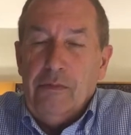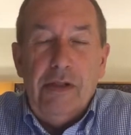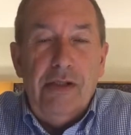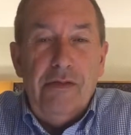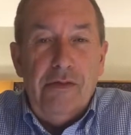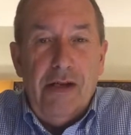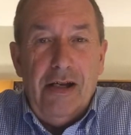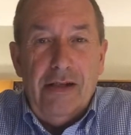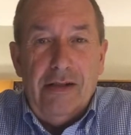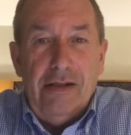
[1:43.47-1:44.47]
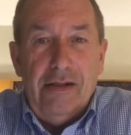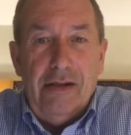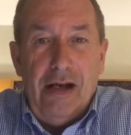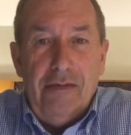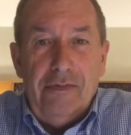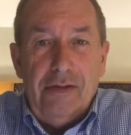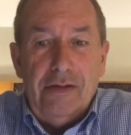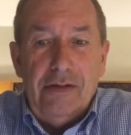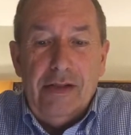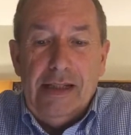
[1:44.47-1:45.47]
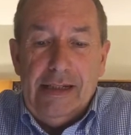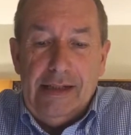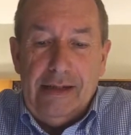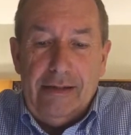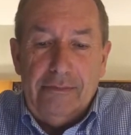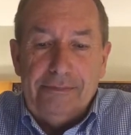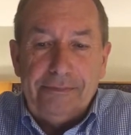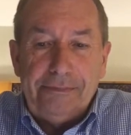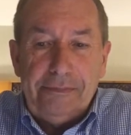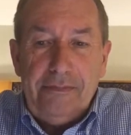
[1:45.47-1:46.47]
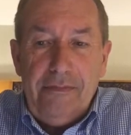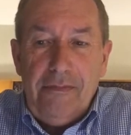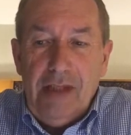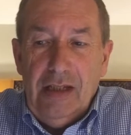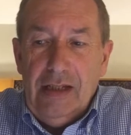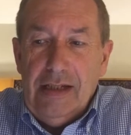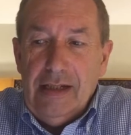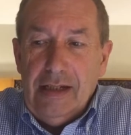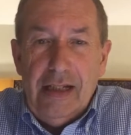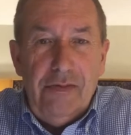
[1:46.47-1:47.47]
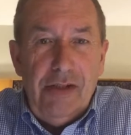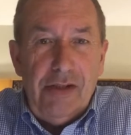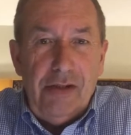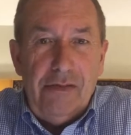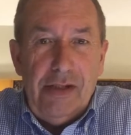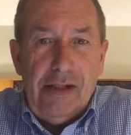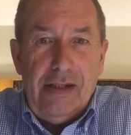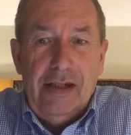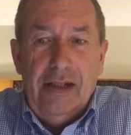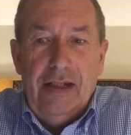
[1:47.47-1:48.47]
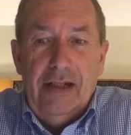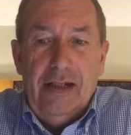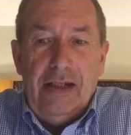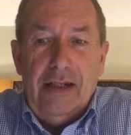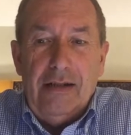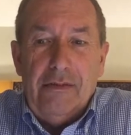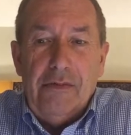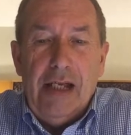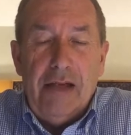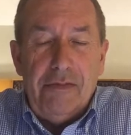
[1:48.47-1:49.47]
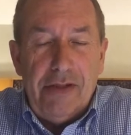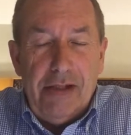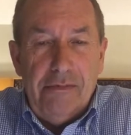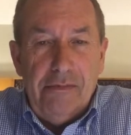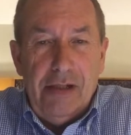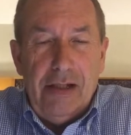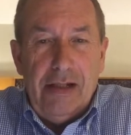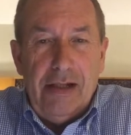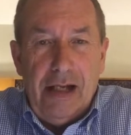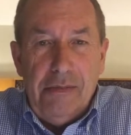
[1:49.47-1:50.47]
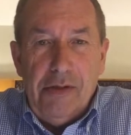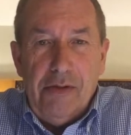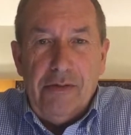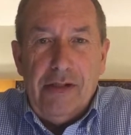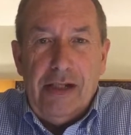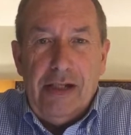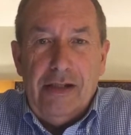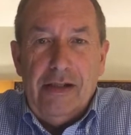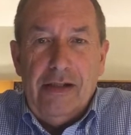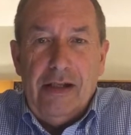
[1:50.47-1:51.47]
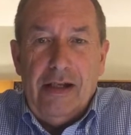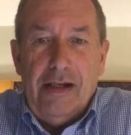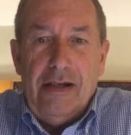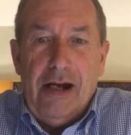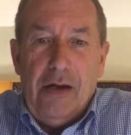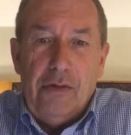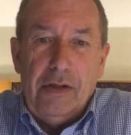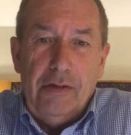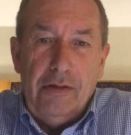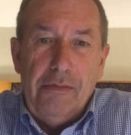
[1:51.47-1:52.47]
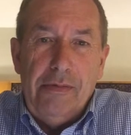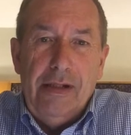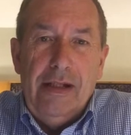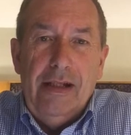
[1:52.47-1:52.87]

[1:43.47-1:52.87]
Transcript: We do not offer the TV service. We have some IBOs in our group